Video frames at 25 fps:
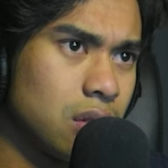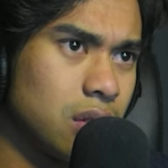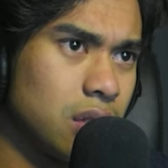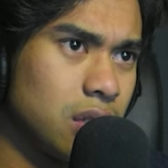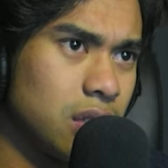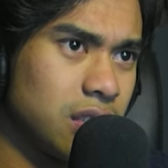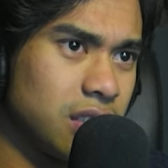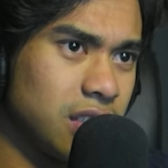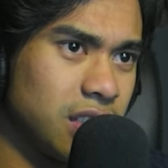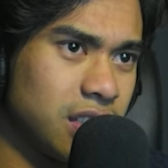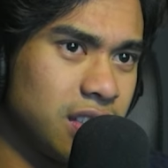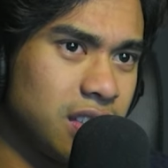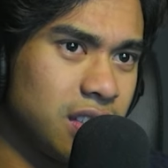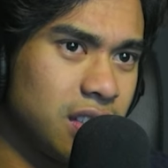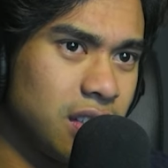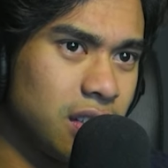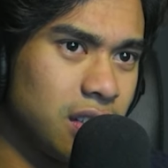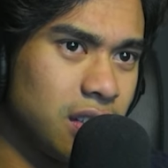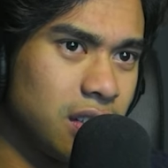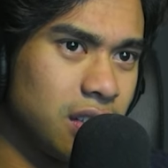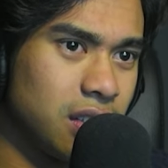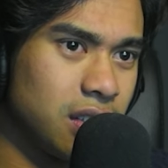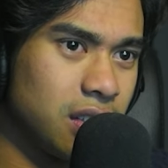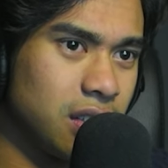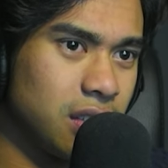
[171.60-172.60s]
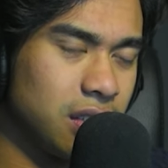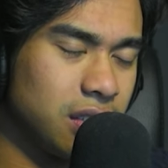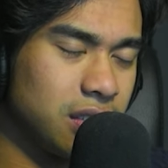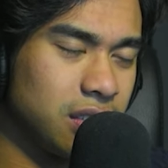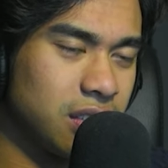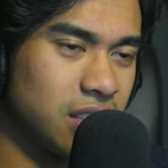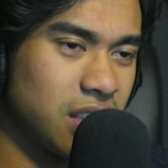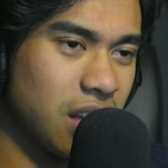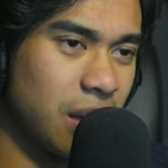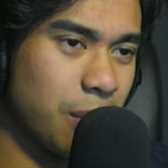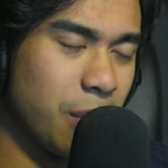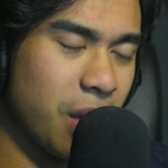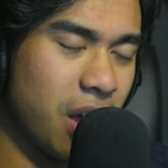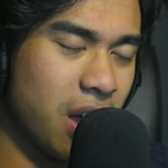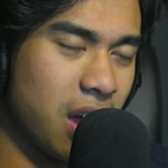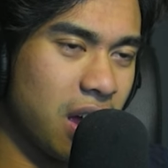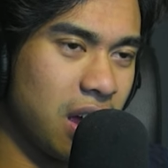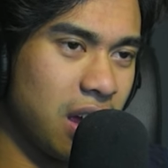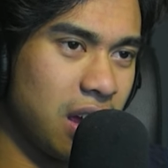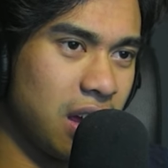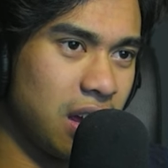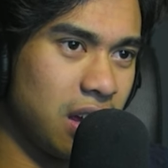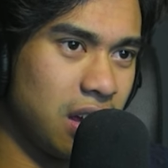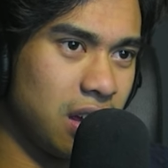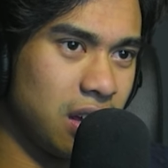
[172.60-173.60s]
Is this the
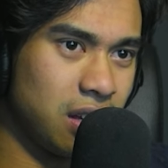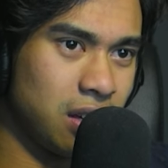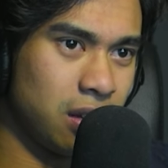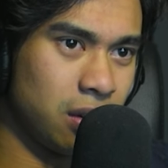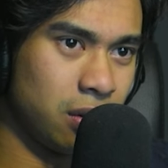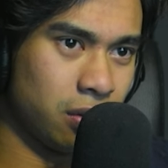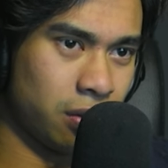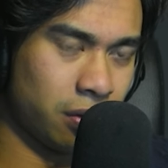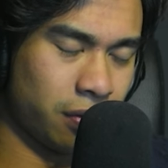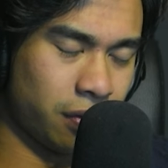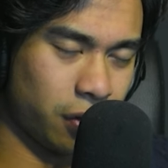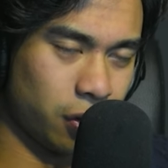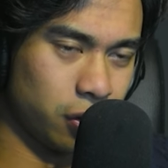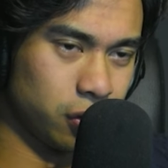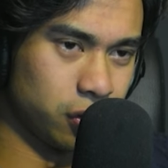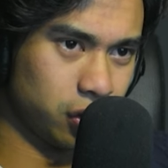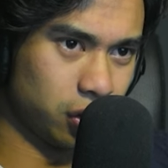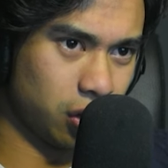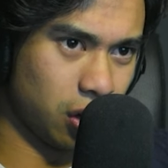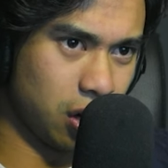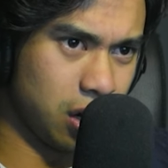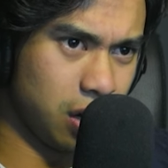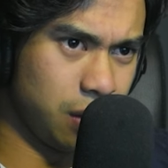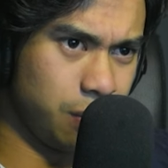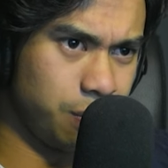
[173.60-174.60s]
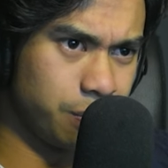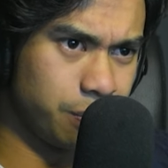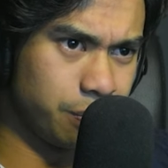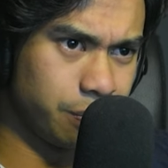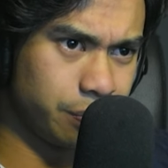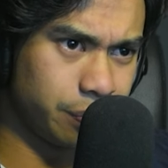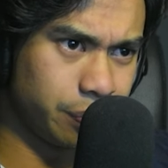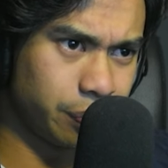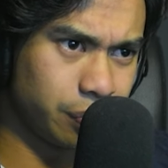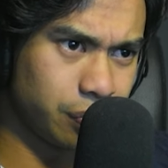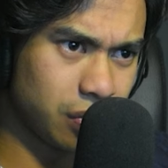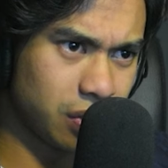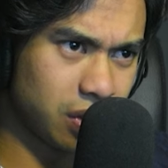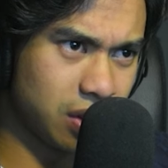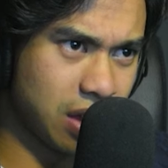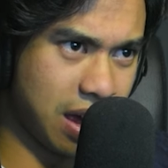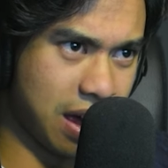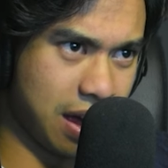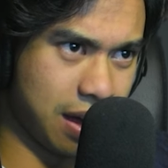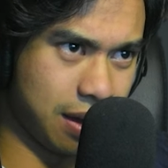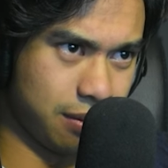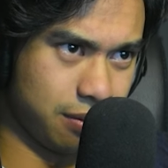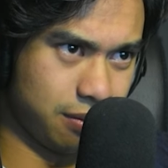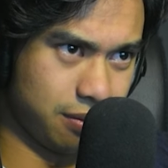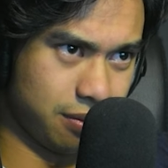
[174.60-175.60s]
semi first grade
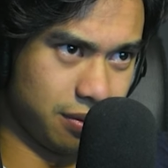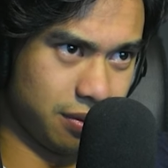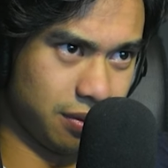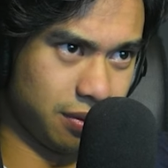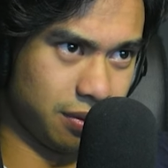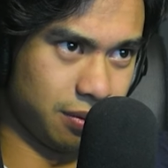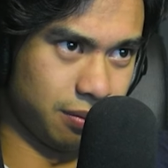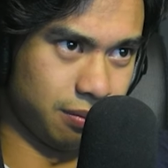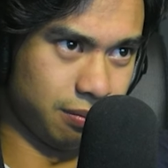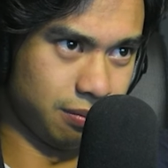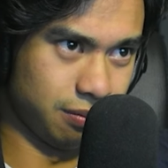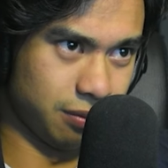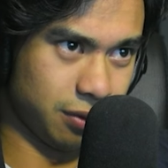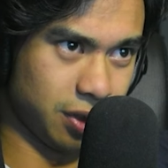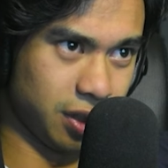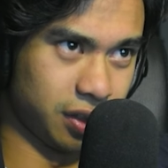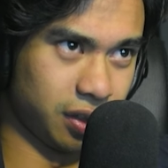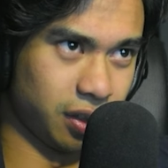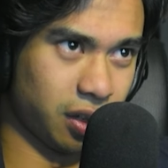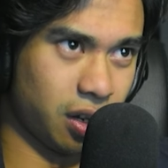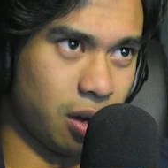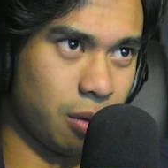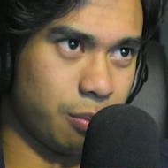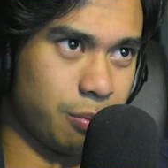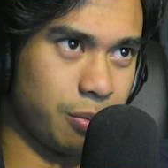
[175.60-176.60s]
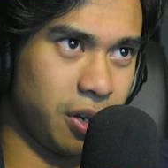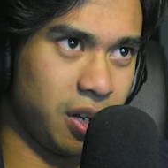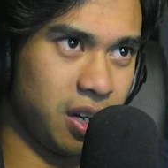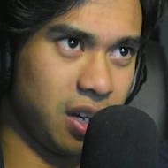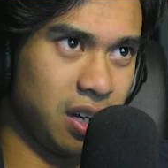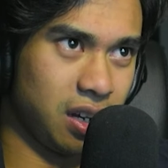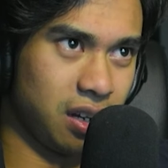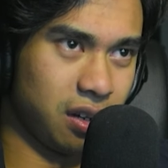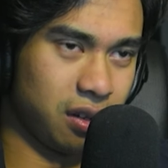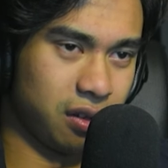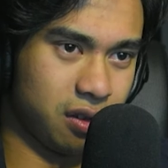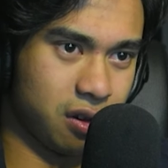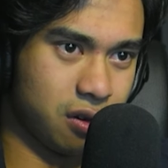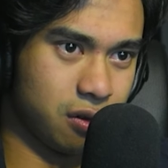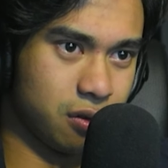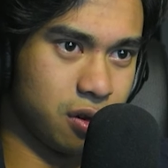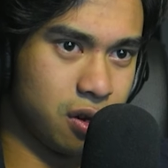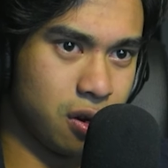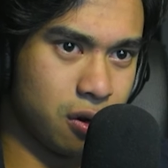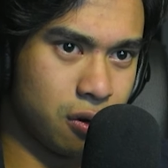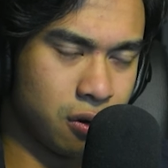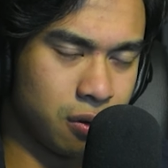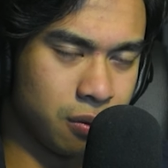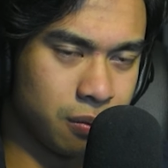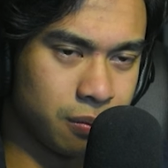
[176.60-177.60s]
that is accompanying Todo.